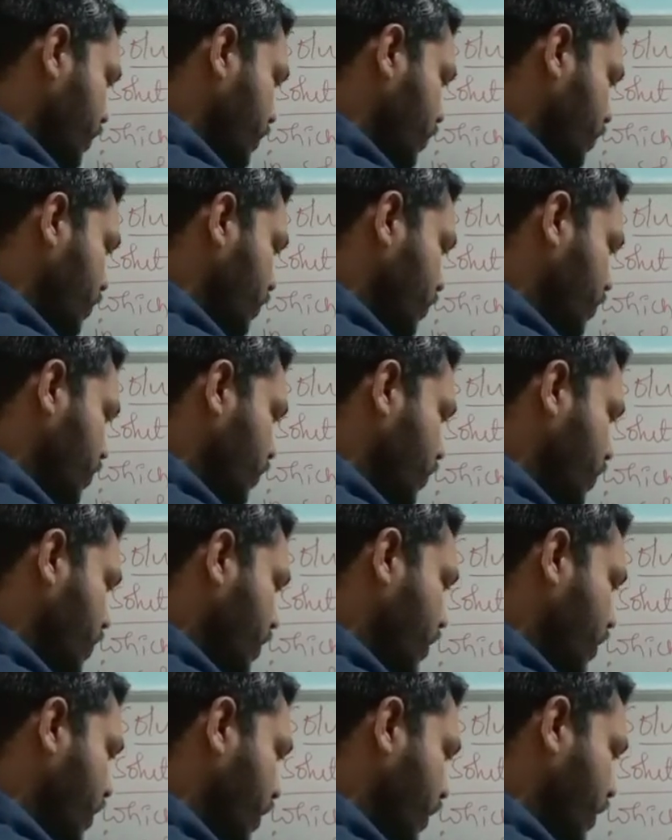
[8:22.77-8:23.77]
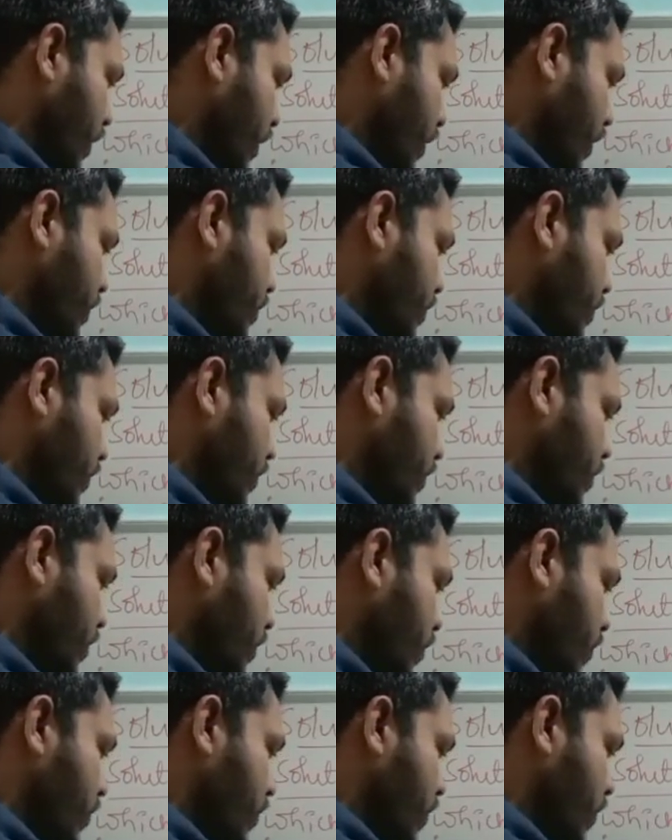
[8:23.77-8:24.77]
Sugar is
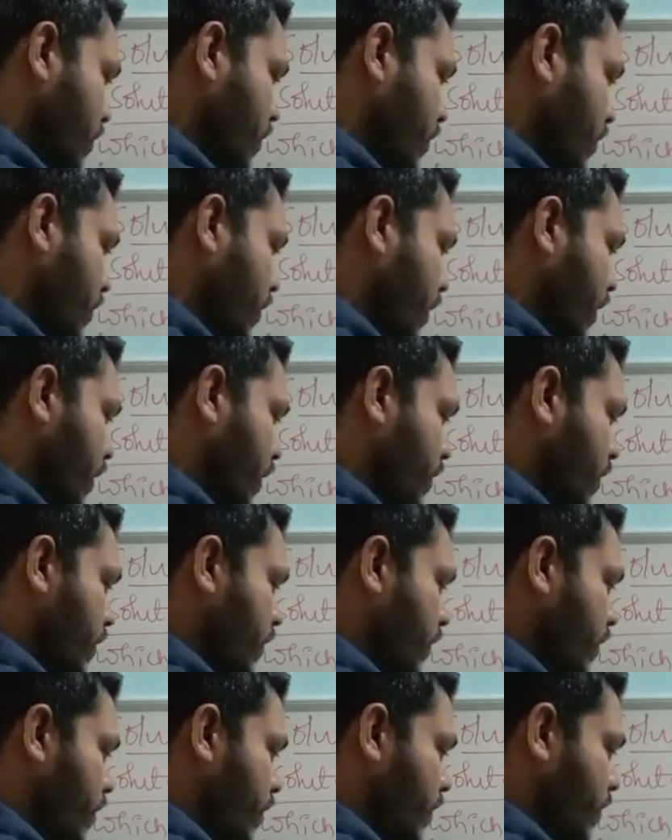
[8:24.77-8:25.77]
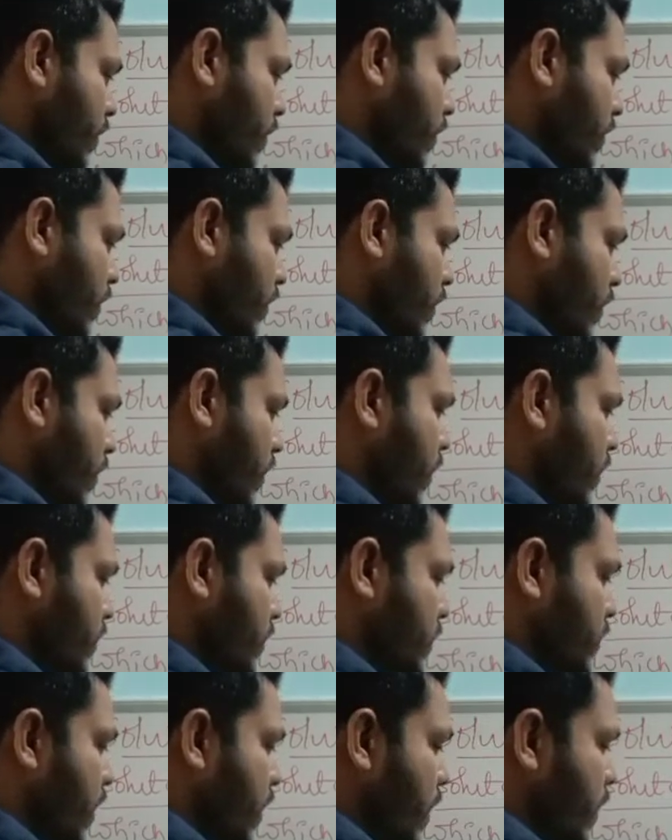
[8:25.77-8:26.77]
solute, right? Or
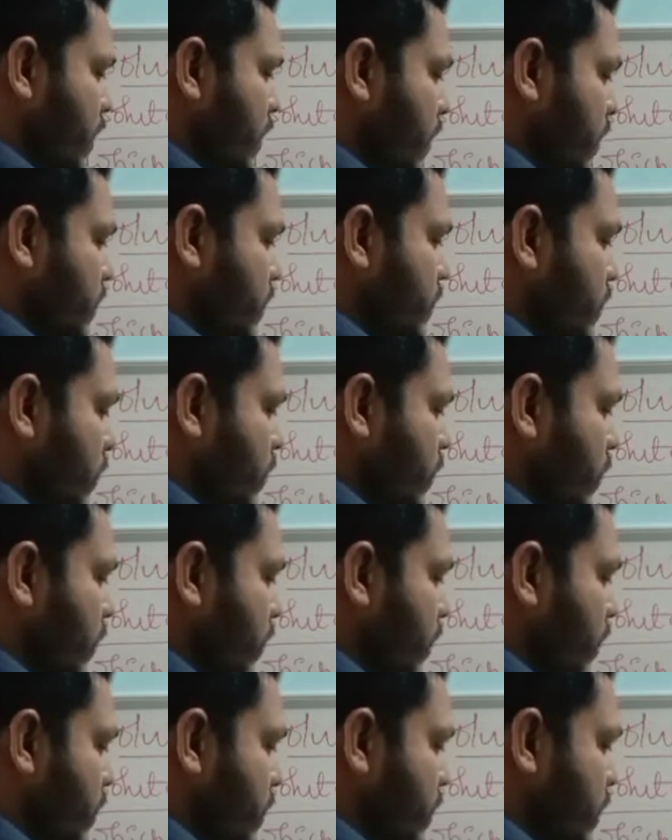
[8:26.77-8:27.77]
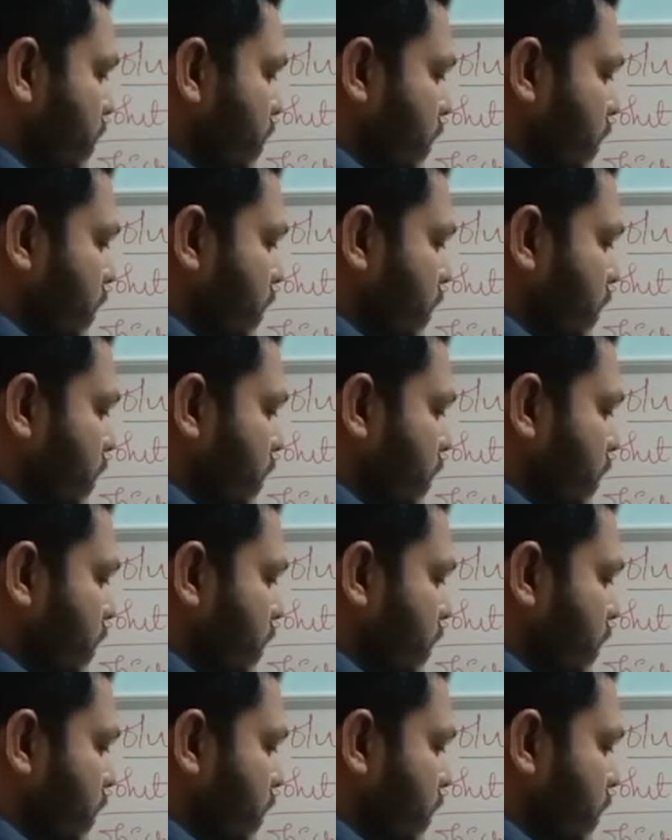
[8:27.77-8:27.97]
salt is solute, you can say.